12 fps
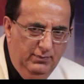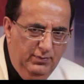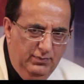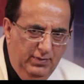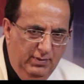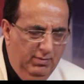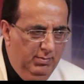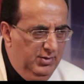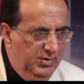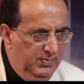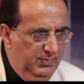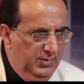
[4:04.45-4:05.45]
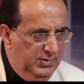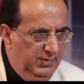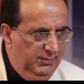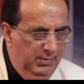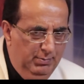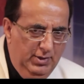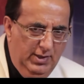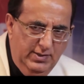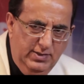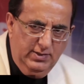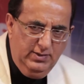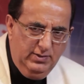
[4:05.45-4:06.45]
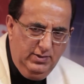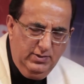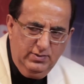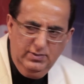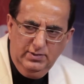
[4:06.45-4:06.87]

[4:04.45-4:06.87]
Which favorable response of neprilysin. Just